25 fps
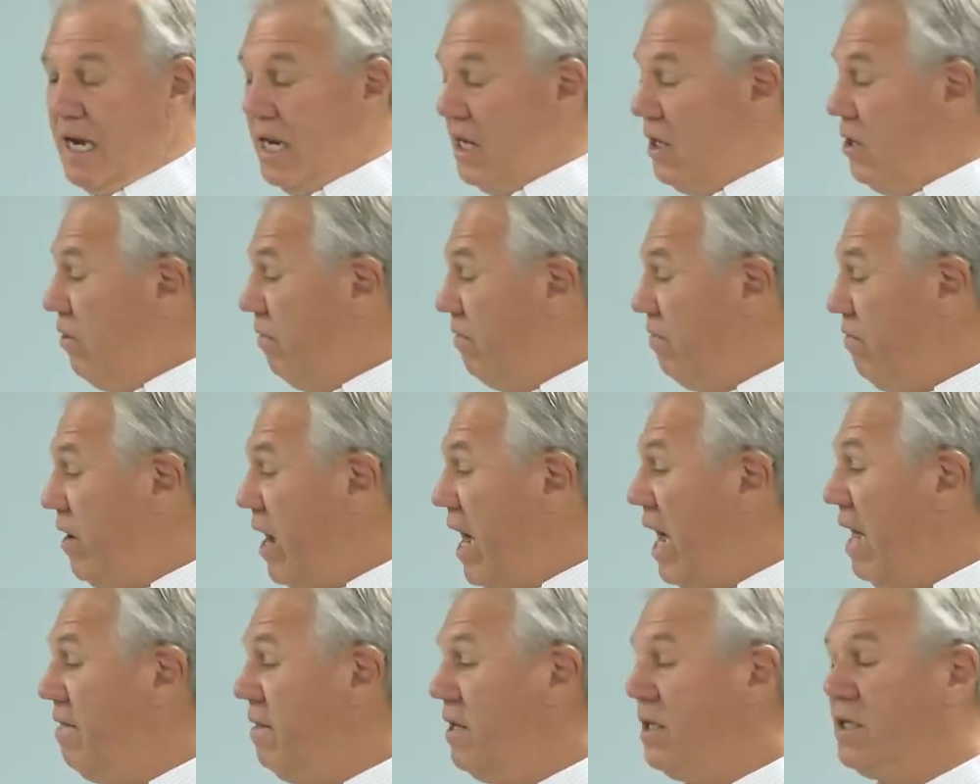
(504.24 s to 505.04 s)
And you'll
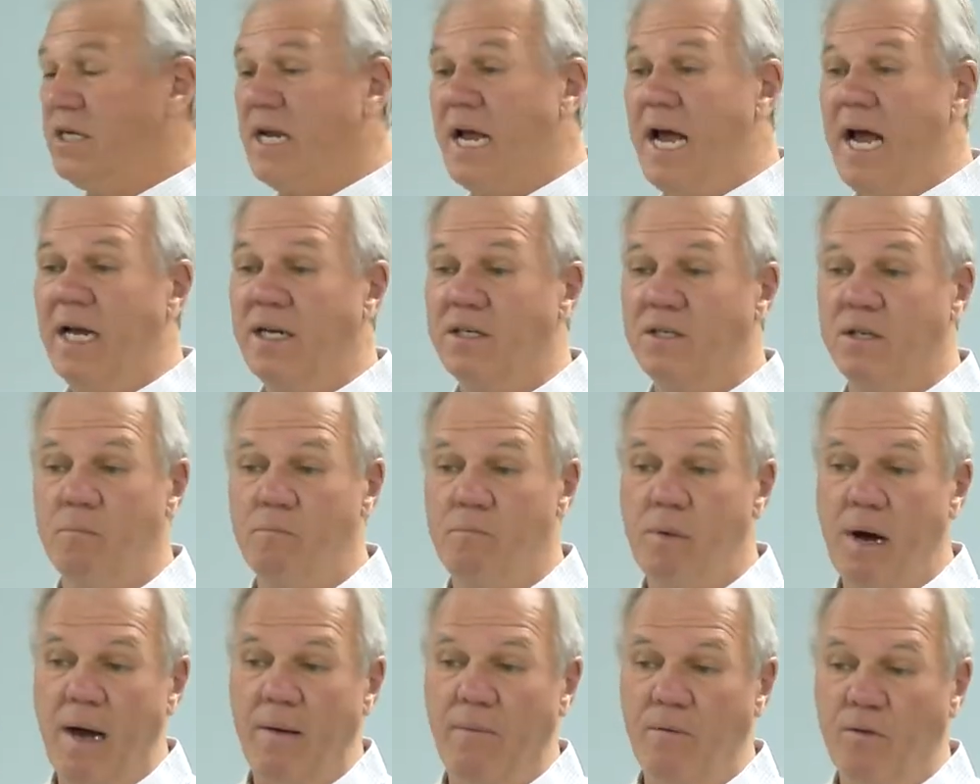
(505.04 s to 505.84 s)
find this as the
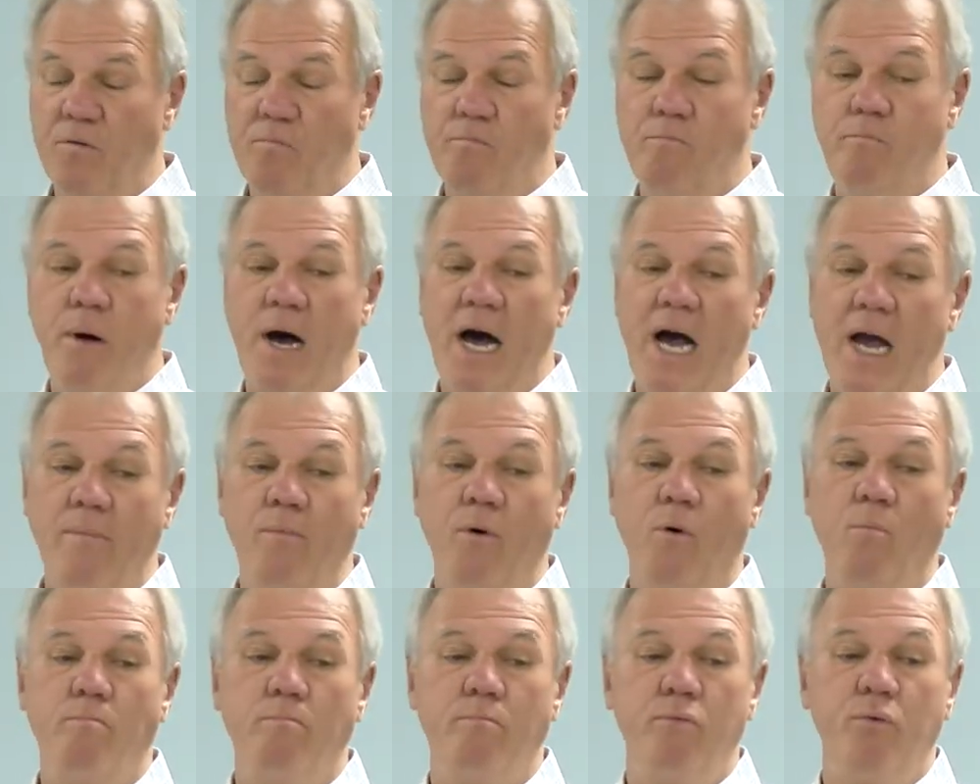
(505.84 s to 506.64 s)
Bible. The
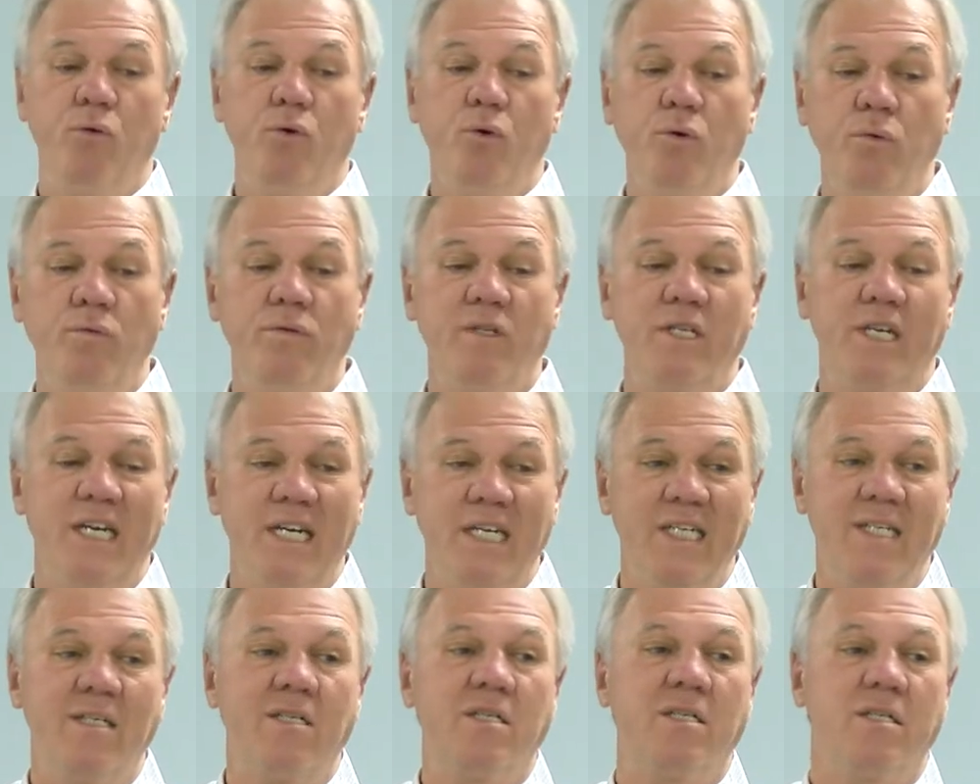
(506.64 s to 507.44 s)
Bible proves
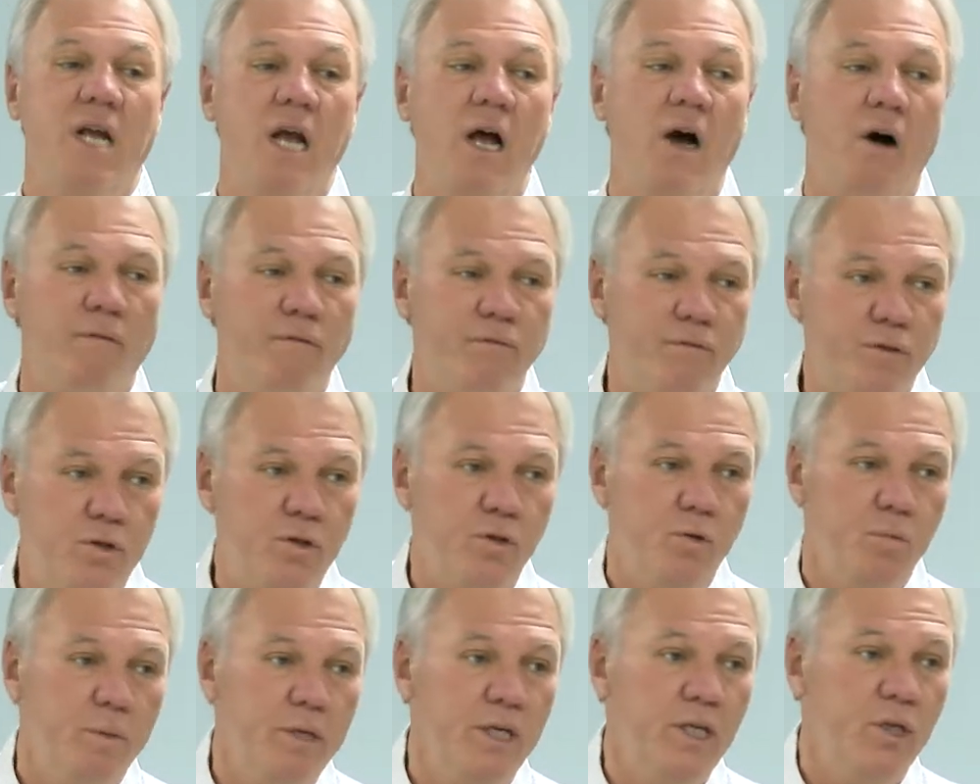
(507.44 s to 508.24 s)
itself
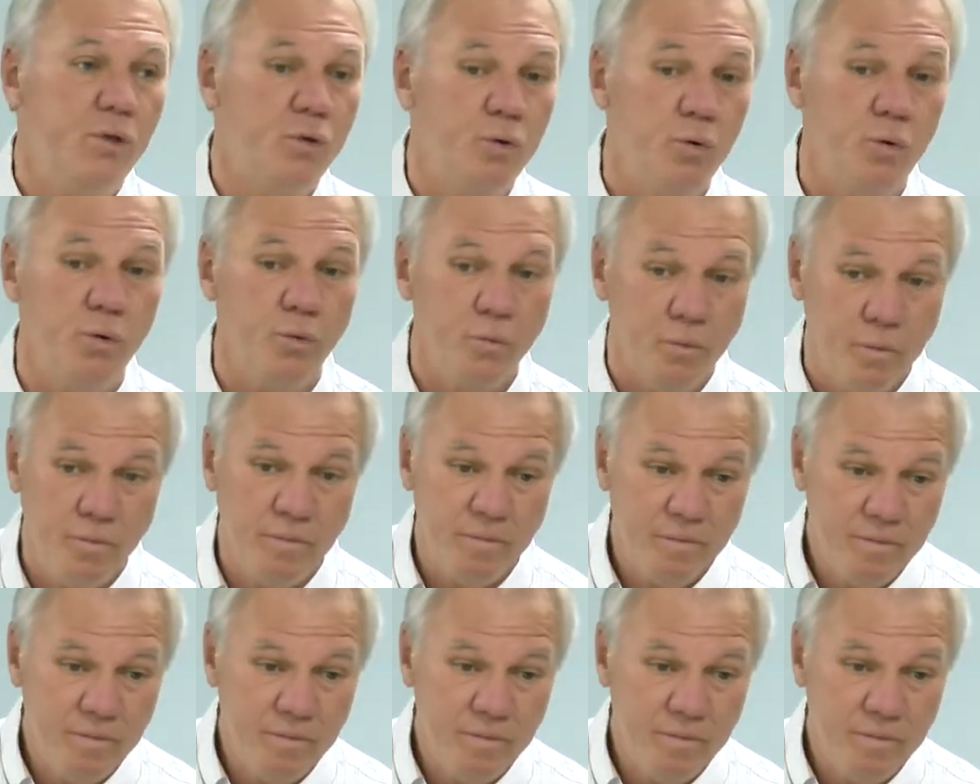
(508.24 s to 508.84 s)
to be true.